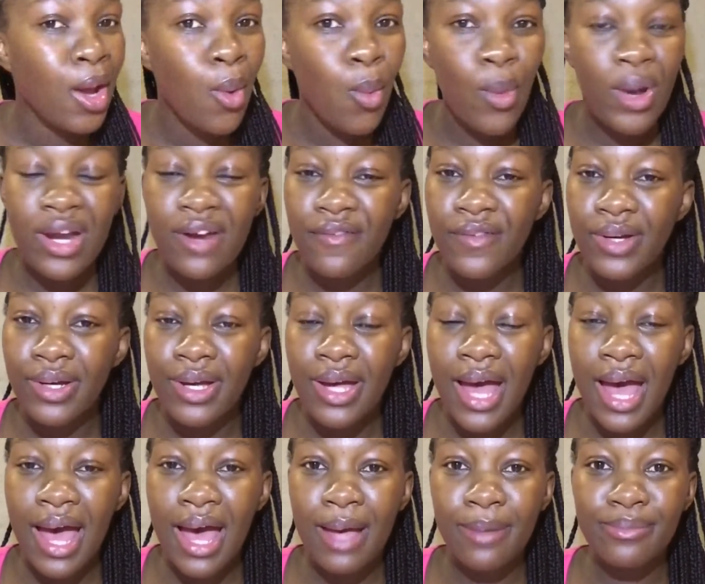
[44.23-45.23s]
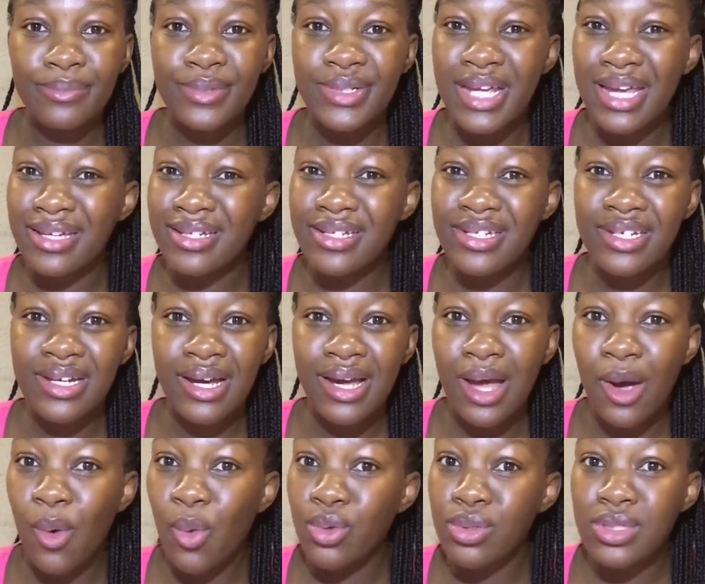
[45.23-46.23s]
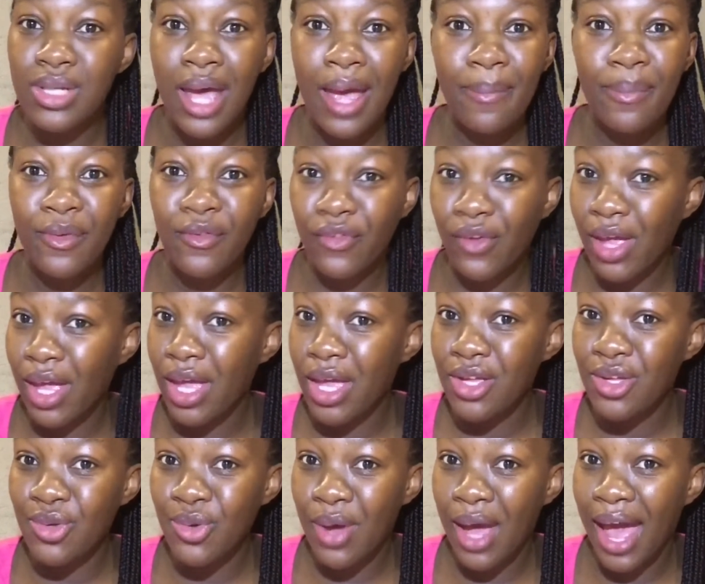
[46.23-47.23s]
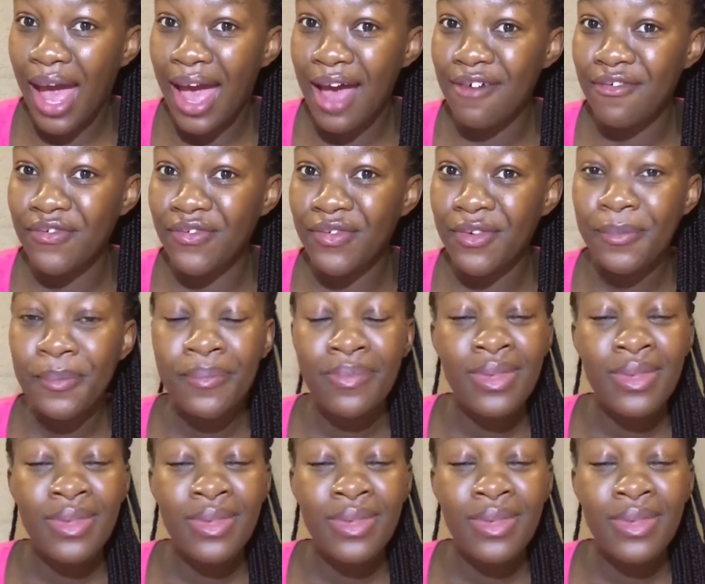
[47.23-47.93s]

whatever texture or type of hair you have.